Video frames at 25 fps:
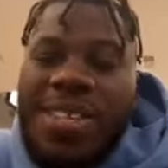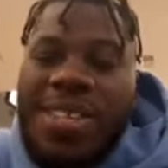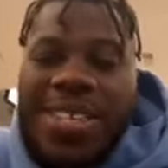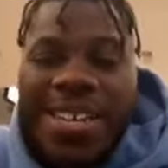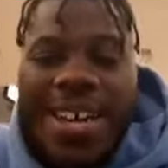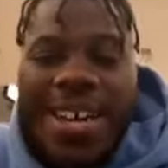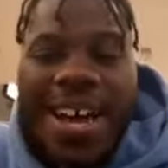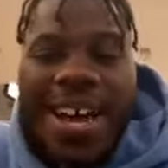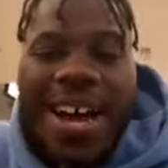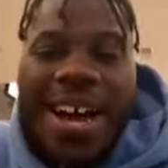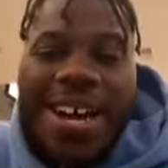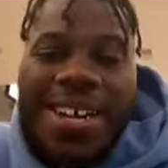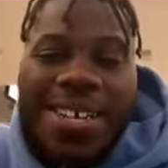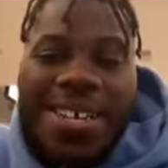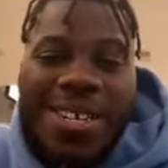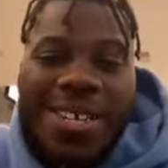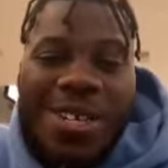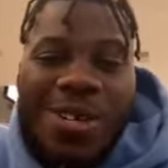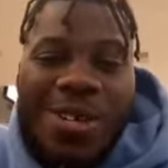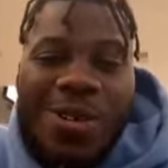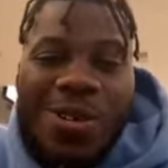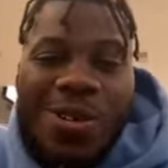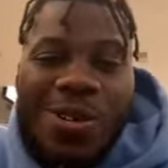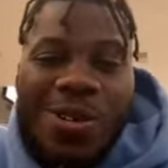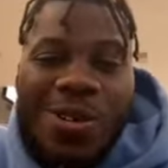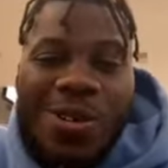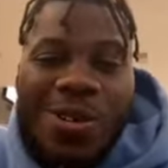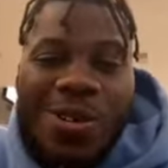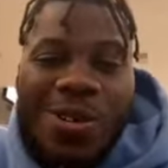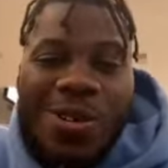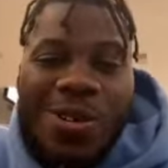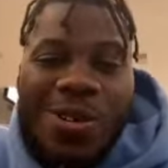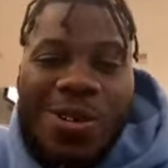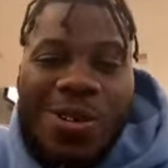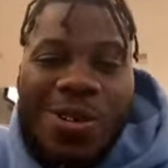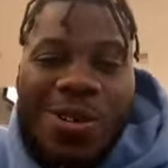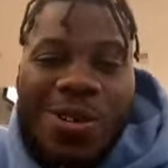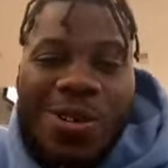You know, it's a high school
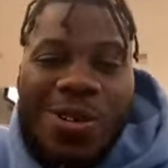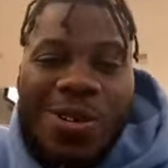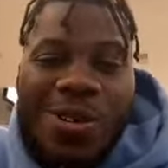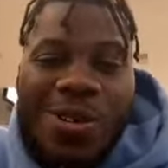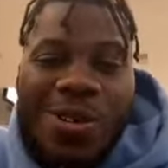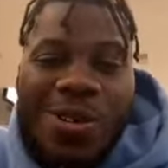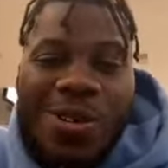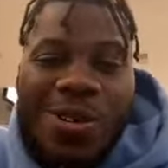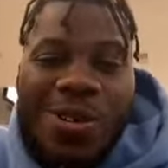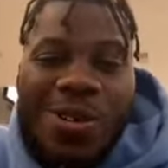stadium, anyways.